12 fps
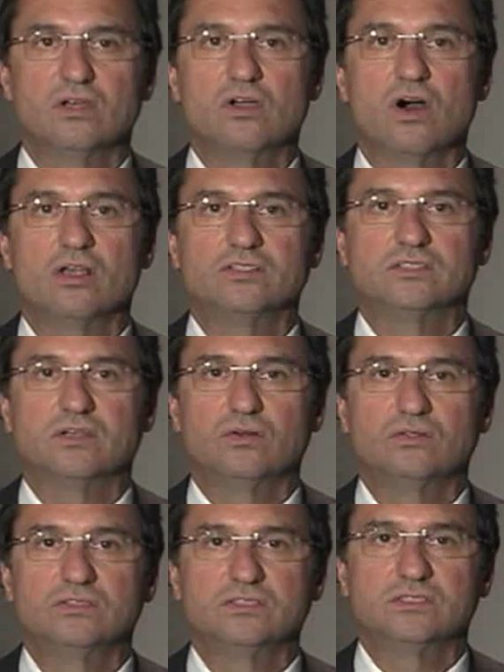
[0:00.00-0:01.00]

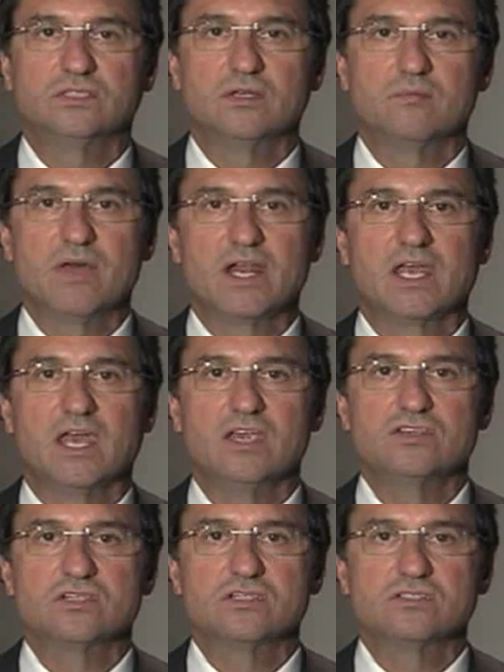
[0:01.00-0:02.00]
gallstones,
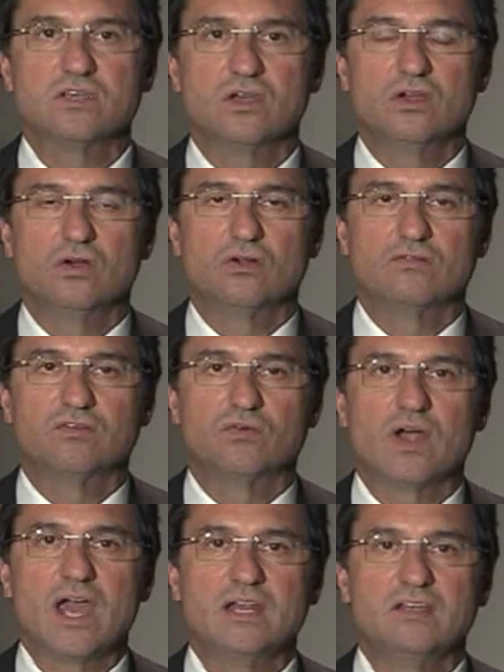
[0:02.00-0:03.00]
medications, or a
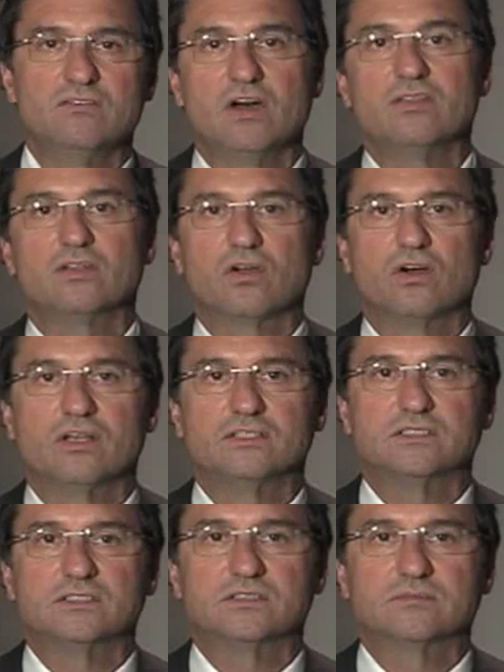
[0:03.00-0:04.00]
variety of other
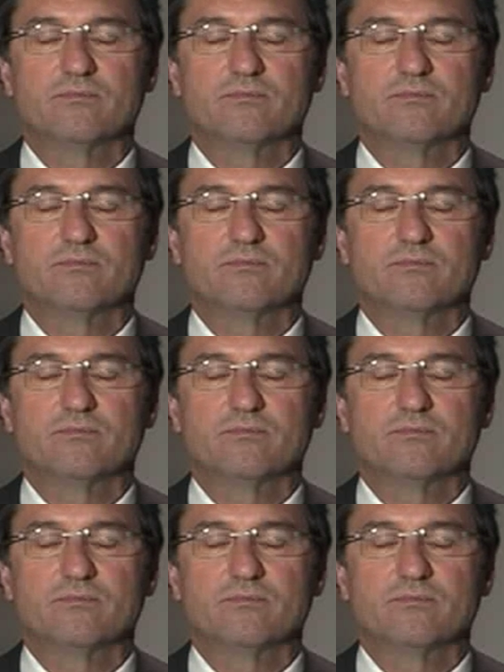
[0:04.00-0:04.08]
causes.